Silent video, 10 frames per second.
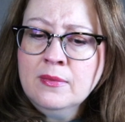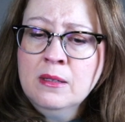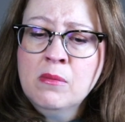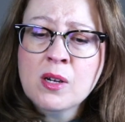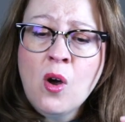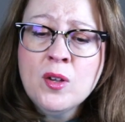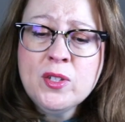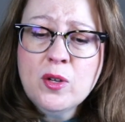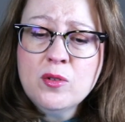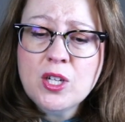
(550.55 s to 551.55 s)
but
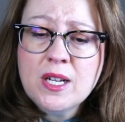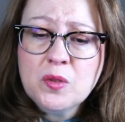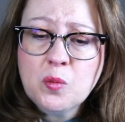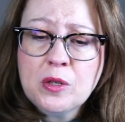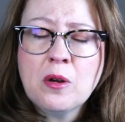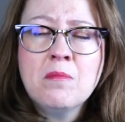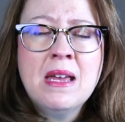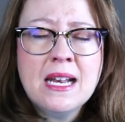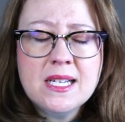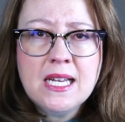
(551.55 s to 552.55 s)
also just when you're
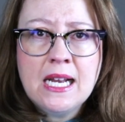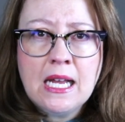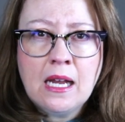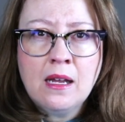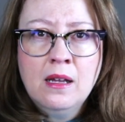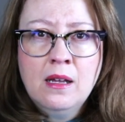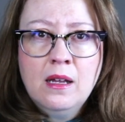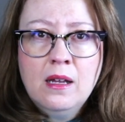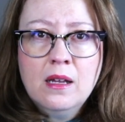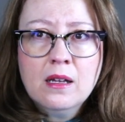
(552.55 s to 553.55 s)
meditating,
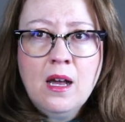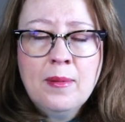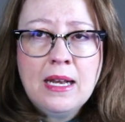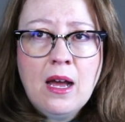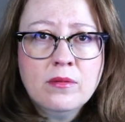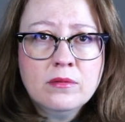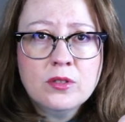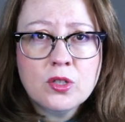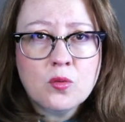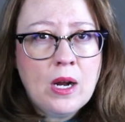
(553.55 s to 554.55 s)
coming out and
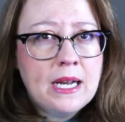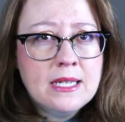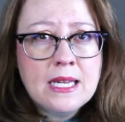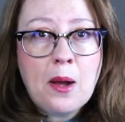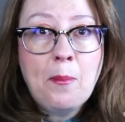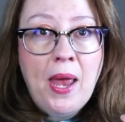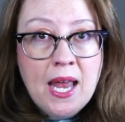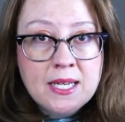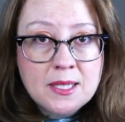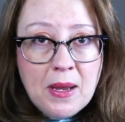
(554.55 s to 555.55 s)
just writing down
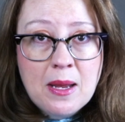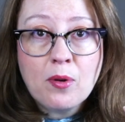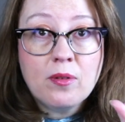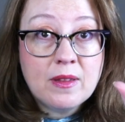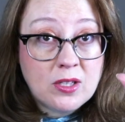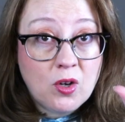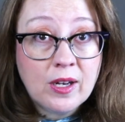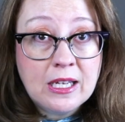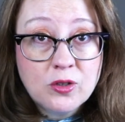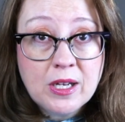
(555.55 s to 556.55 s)
pen to paper. That's
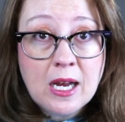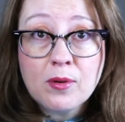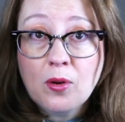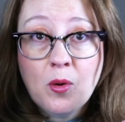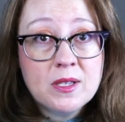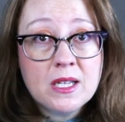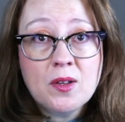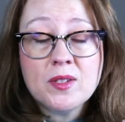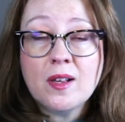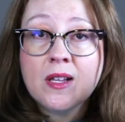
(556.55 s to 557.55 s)
Archangel Gabriel always
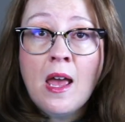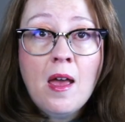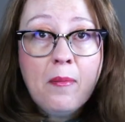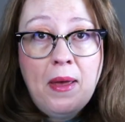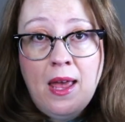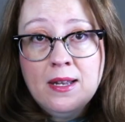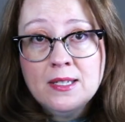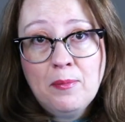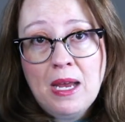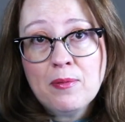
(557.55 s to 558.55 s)
tells us pen
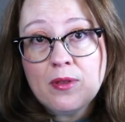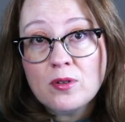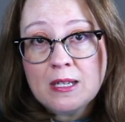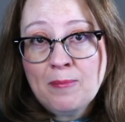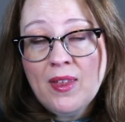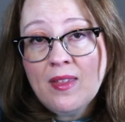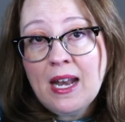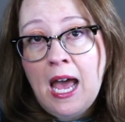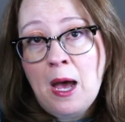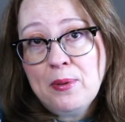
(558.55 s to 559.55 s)
to paper. There's something that
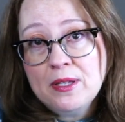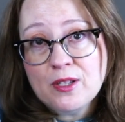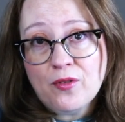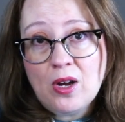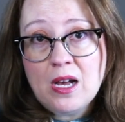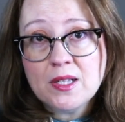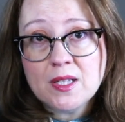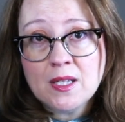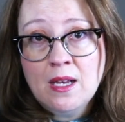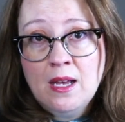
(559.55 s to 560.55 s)
happens for us